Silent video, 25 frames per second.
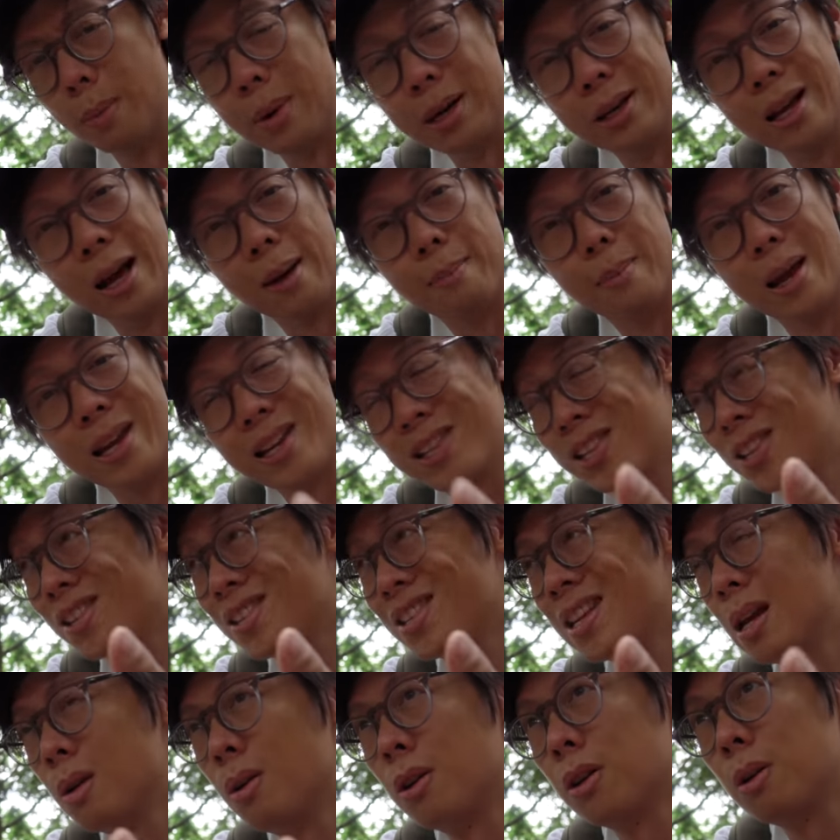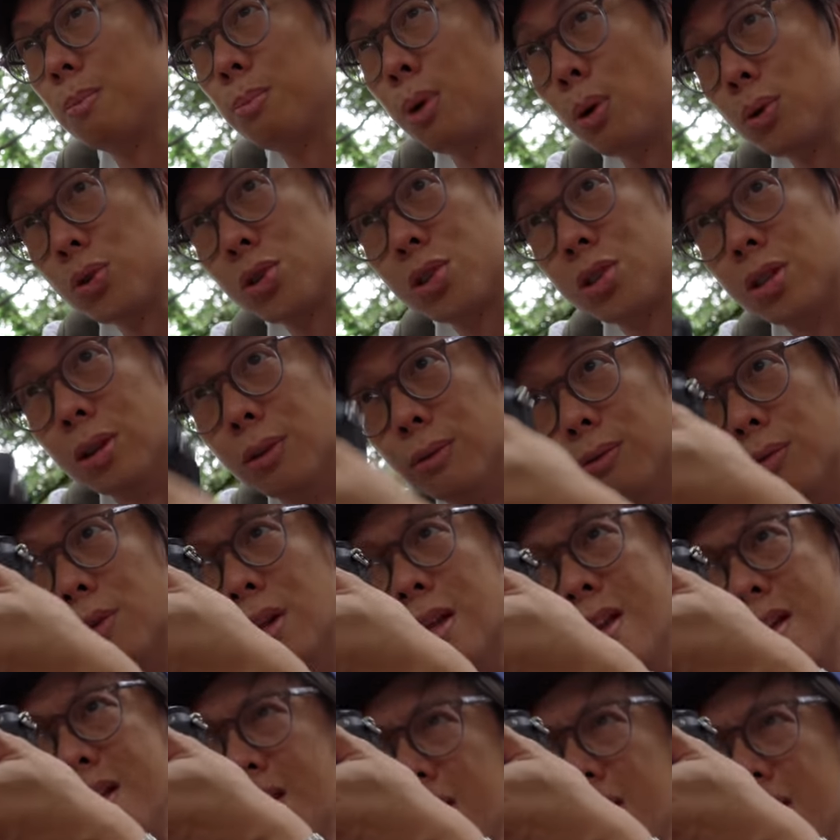I mean, that makes it sound like a positive.